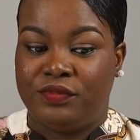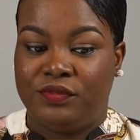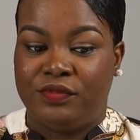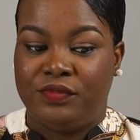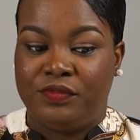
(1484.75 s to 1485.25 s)

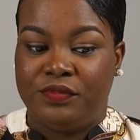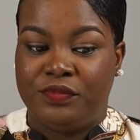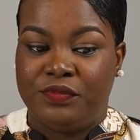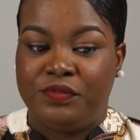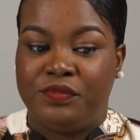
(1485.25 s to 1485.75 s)

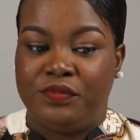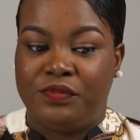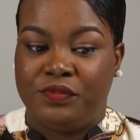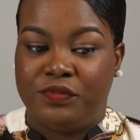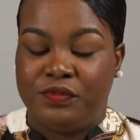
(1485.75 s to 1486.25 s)

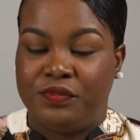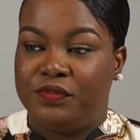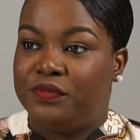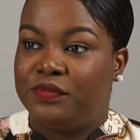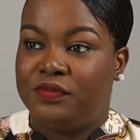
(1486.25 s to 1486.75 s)

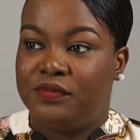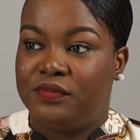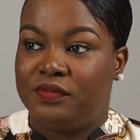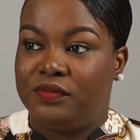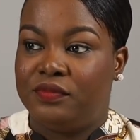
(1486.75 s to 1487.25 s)

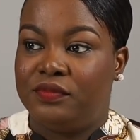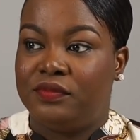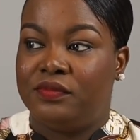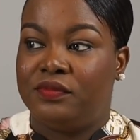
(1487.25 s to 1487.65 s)
No words are spoken by the person on screen.